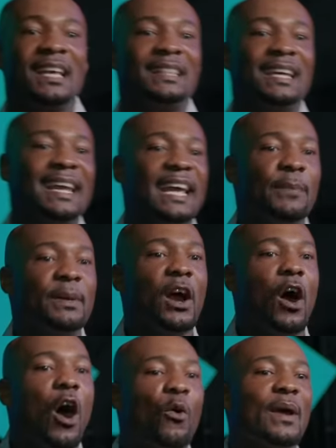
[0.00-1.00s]
the enemy
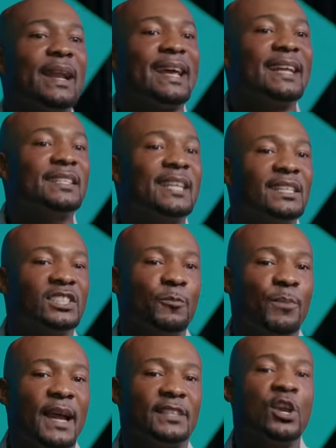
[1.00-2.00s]
already
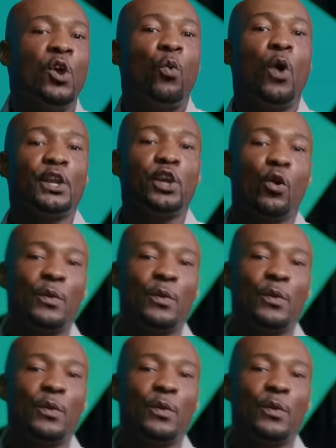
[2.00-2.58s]
anticipates what your